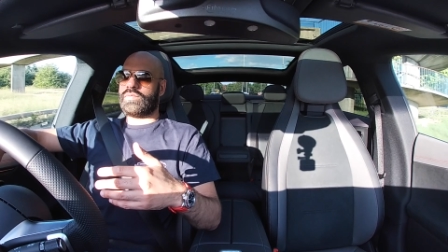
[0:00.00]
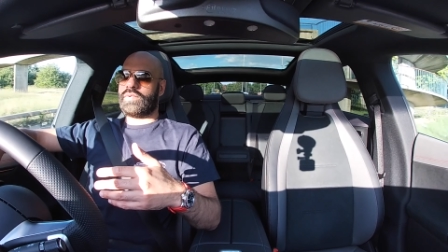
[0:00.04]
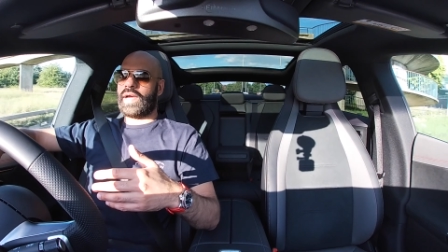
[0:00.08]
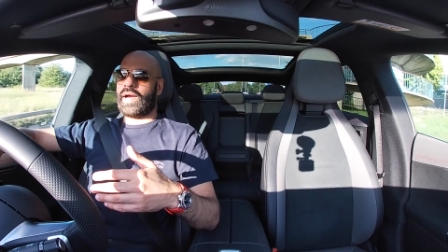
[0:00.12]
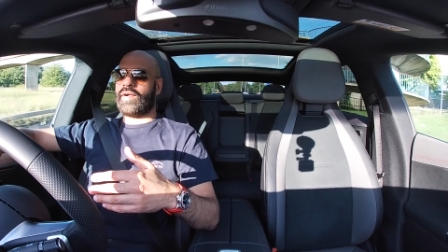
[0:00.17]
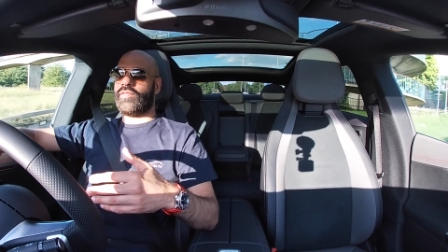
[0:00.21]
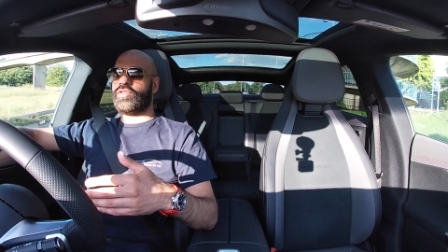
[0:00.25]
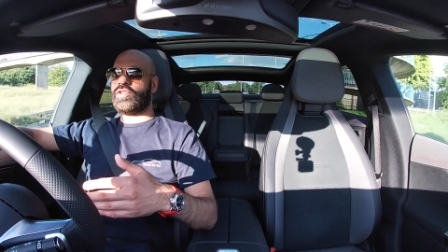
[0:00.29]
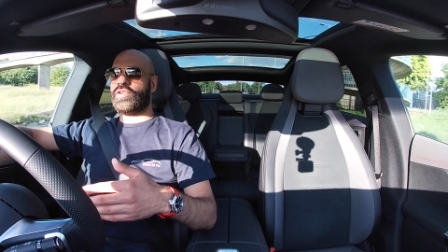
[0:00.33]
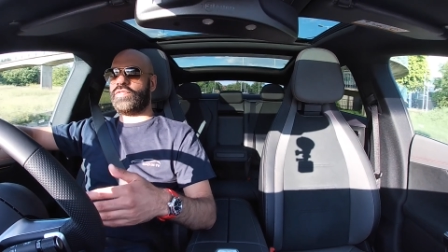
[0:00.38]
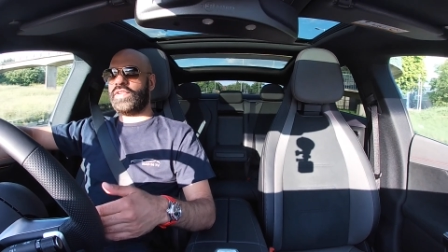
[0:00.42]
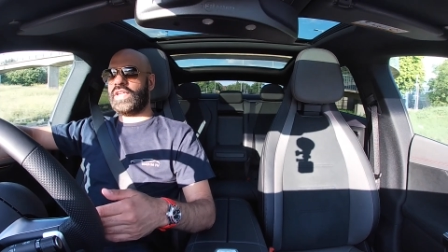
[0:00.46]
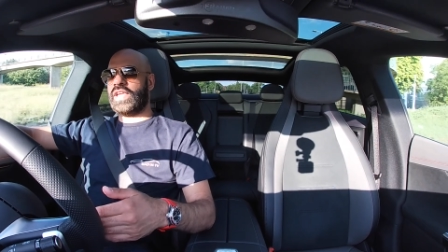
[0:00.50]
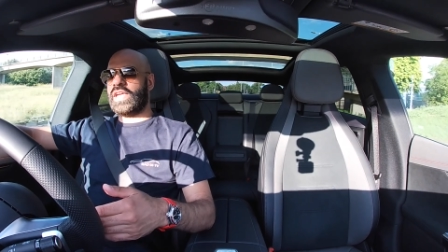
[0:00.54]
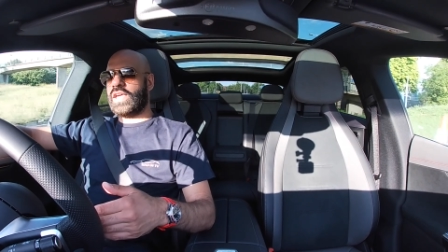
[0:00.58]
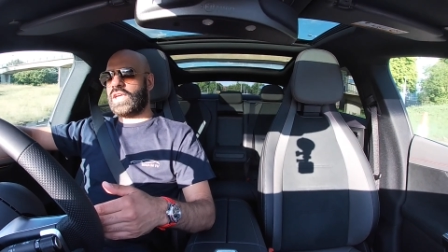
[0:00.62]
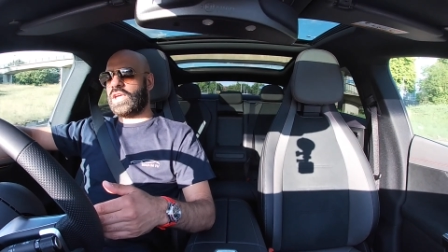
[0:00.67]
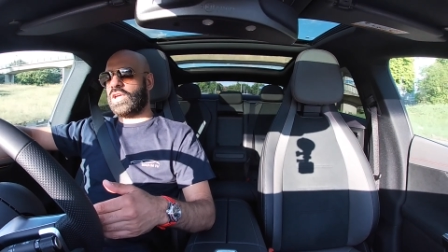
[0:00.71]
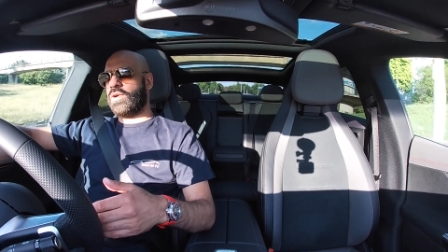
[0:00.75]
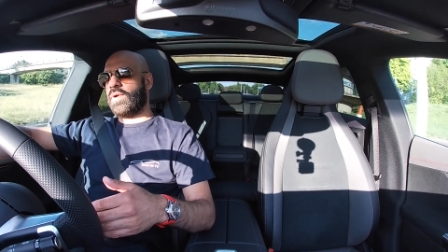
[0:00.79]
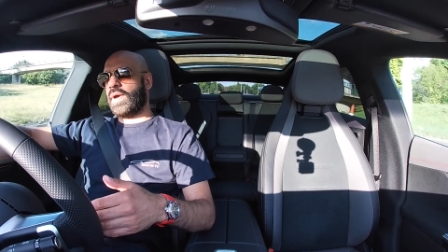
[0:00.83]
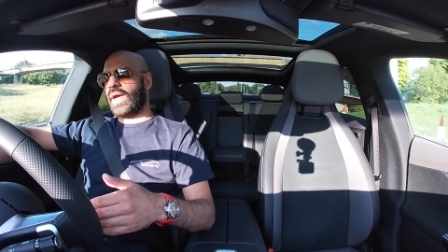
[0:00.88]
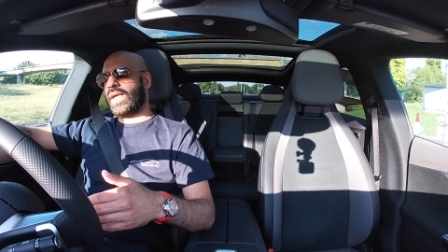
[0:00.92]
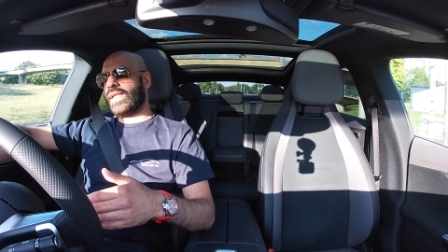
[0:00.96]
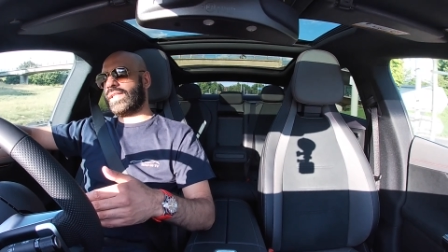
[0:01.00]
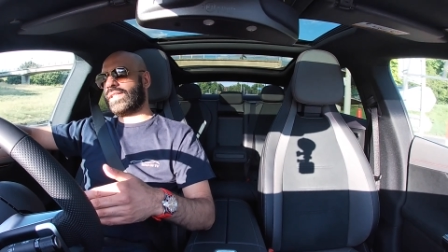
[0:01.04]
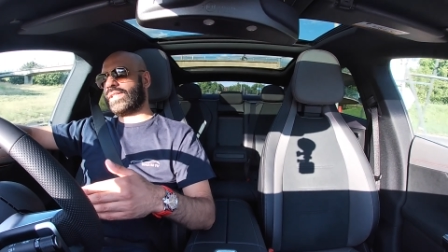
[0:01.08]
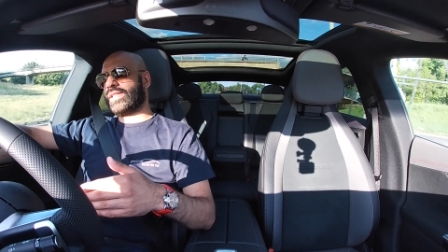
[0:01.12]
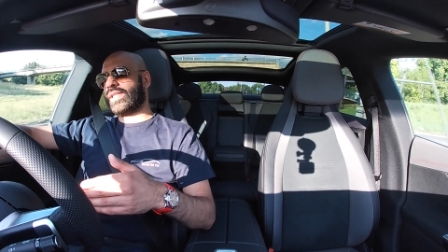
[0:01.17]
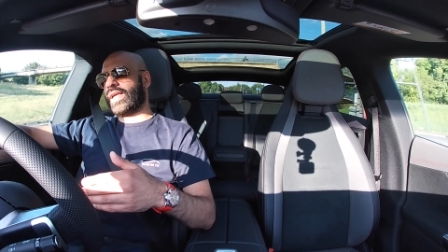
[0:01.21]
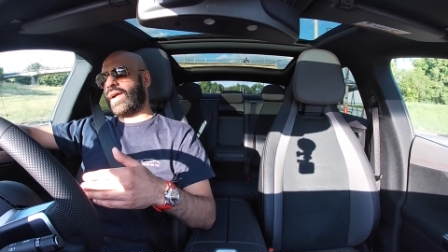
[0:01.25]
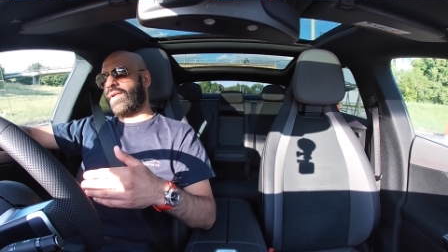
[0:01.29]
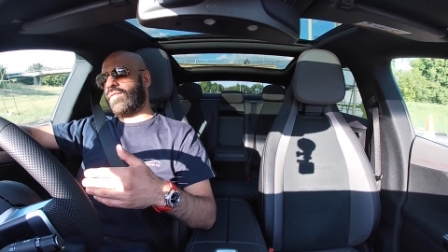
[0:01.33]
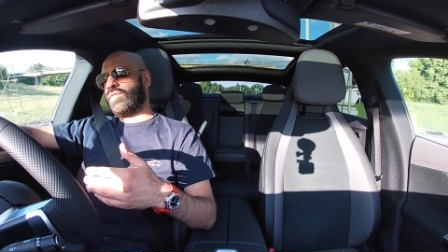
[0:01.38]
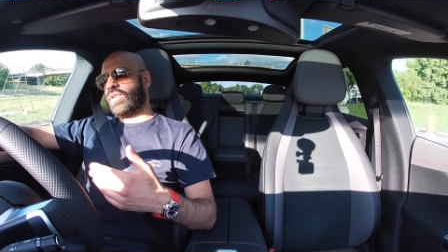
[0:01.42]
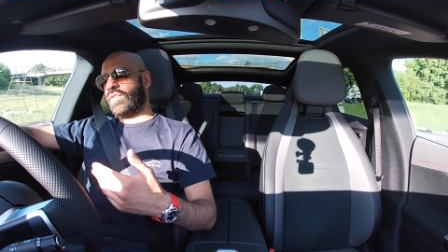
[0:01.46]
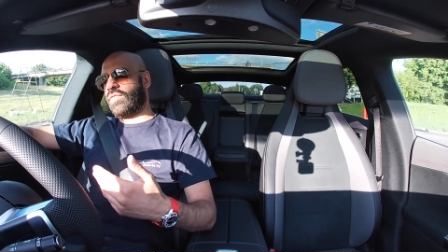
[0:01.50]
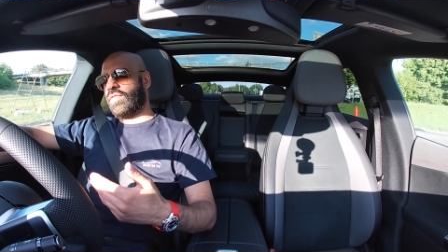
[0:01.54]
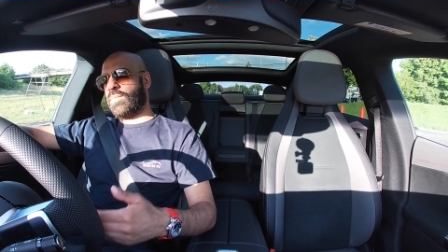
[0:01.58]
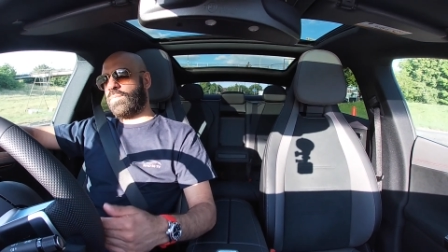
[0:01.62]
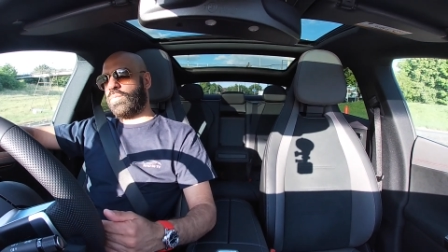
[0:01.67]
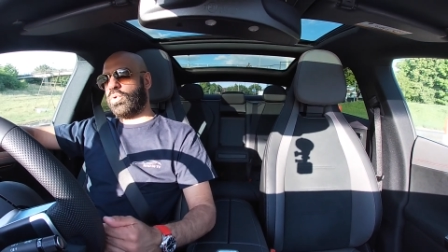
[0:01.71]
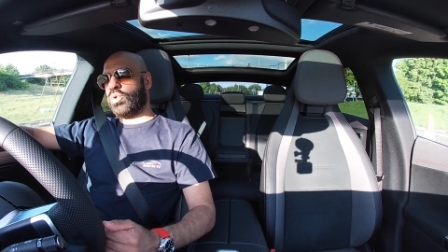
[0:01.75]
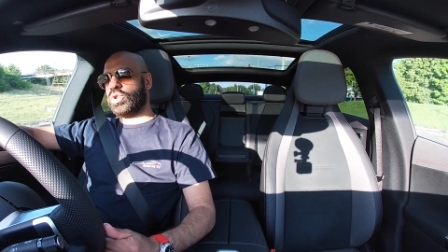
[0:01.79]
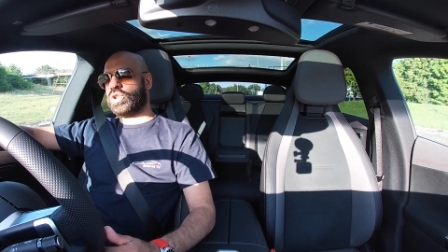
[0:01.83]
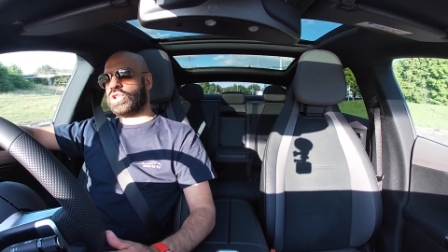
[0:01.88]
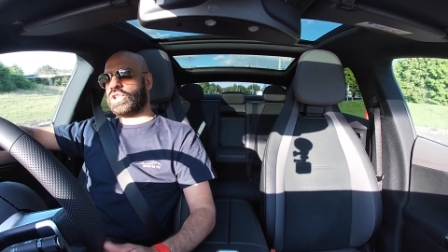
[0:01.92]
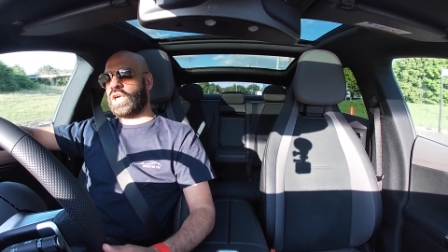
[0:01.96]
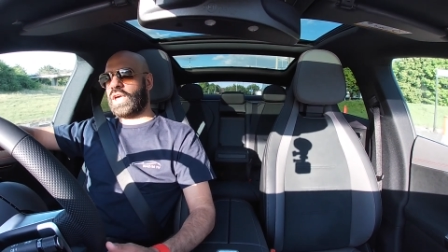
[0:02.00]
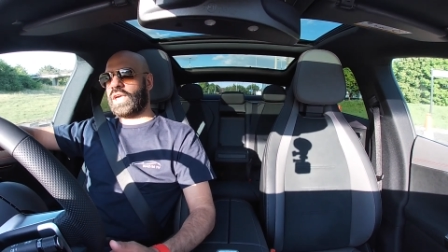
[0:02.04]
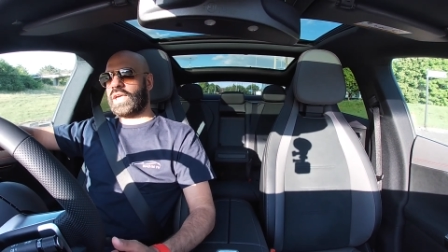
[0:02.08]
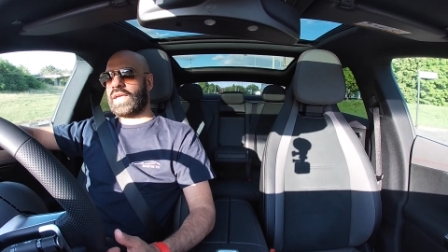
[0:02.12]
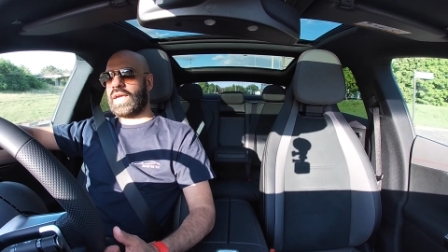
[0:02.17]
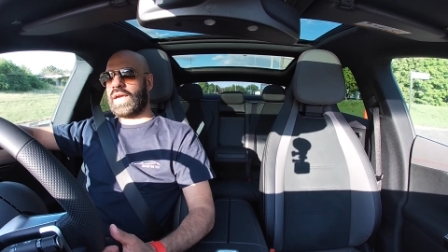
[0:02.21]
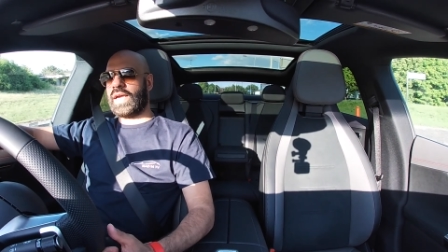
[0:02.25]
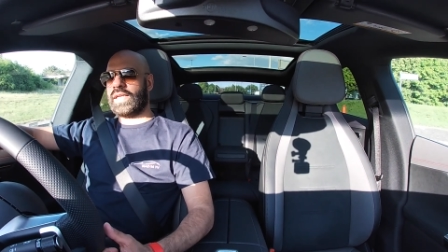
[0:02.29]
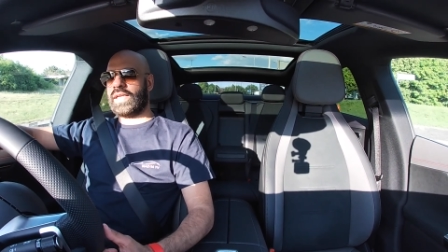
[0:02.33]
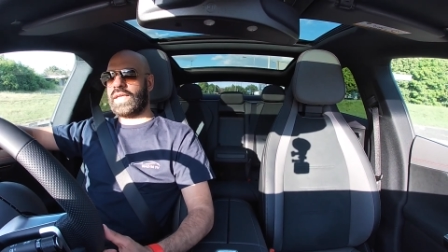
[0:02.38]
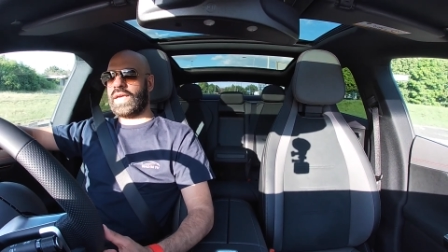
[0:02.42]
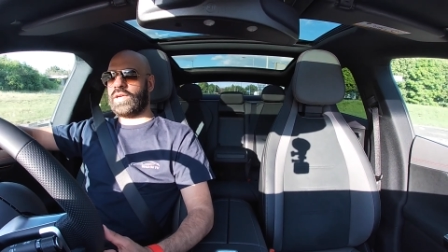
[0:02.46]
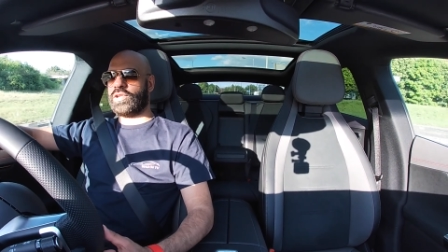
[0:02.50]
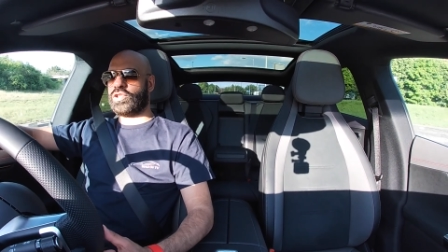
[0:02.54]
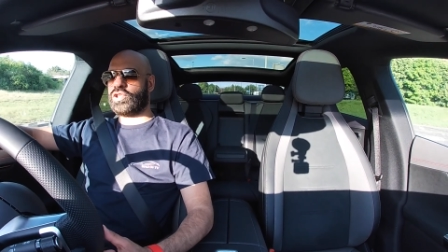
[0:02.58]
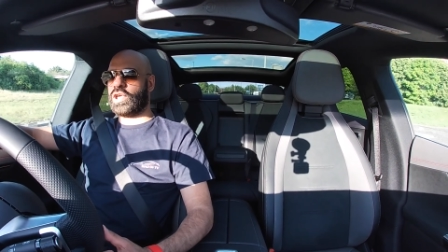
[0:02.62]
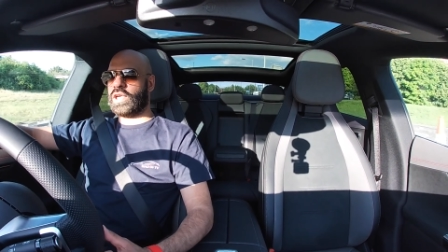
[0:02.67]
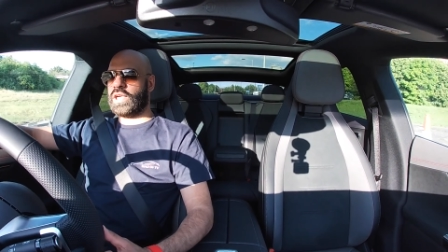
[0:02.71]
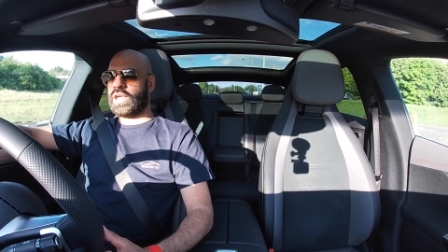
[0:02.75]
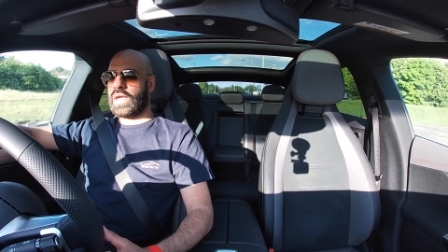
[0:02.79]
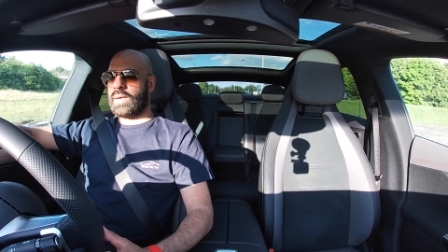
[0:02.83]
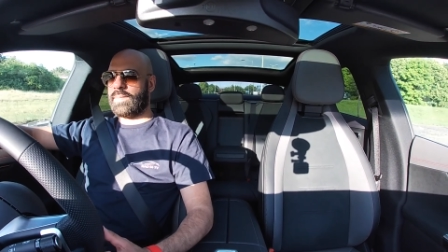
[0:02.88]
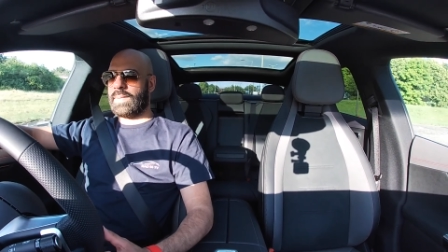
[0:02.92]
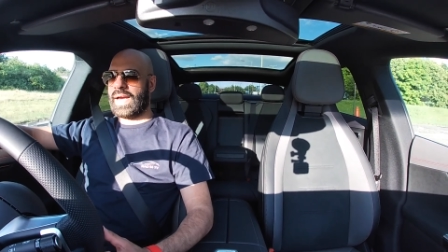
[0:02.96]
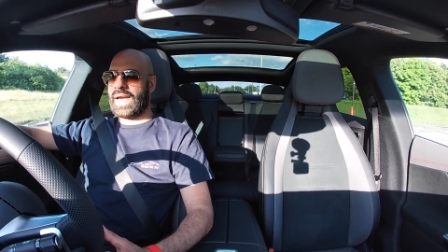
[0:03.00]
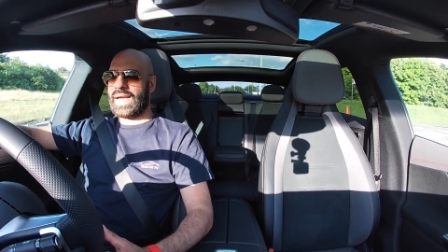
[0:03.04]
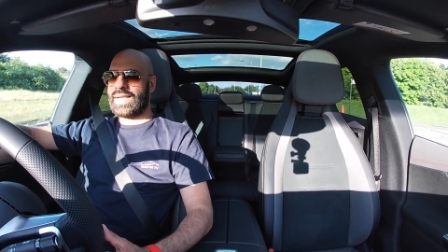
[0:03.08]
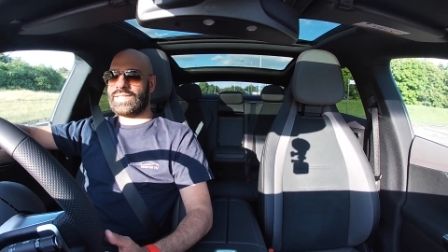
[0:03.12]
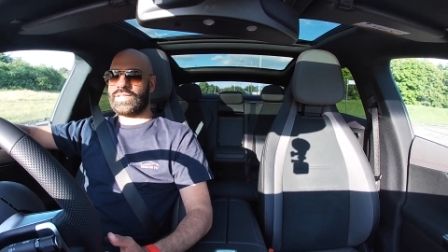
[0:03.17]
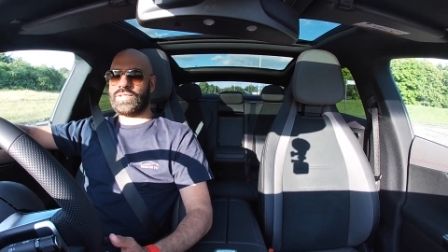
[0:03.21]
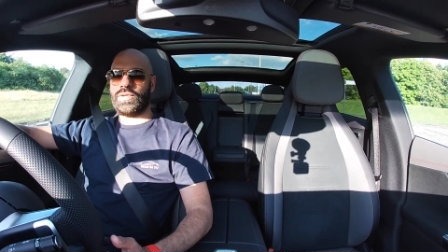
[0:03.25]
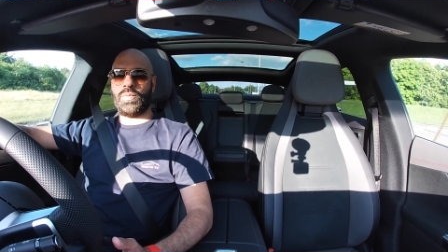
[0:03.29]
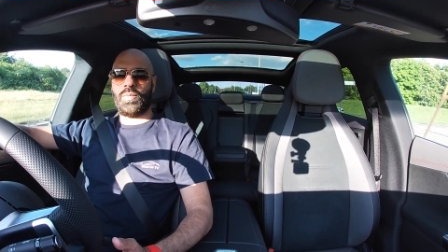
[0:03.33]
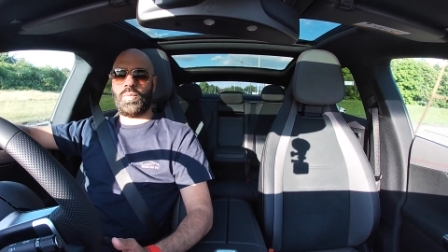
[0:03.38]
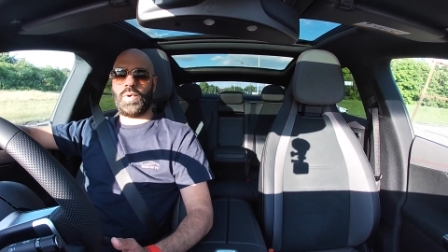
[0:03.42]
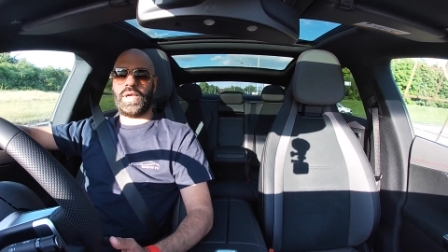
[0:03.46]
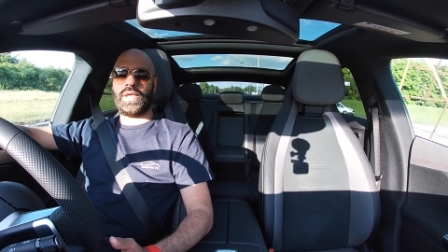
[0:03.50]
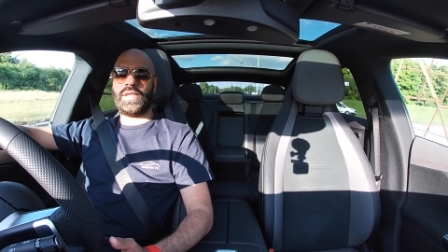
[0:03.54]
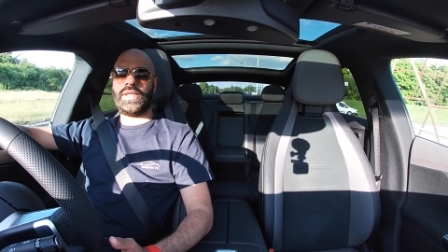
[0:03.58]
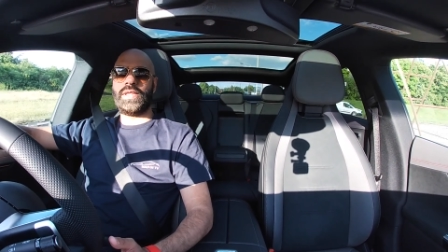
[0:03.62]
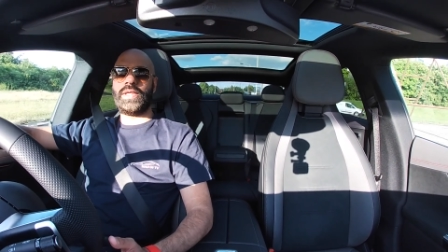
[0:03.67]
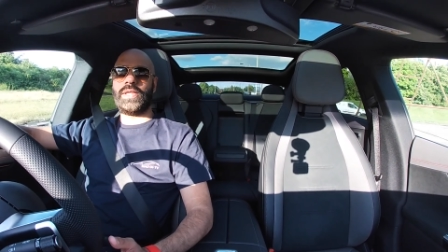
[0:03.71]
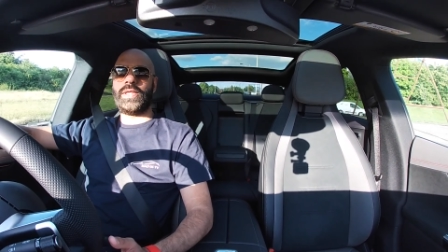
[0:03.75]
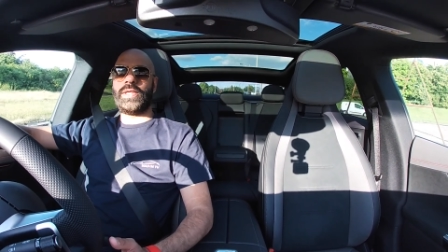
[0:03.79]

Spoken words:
haven't driven the EQS, I haven't driven a Porsche Taycan yet, trying to get my hands on one.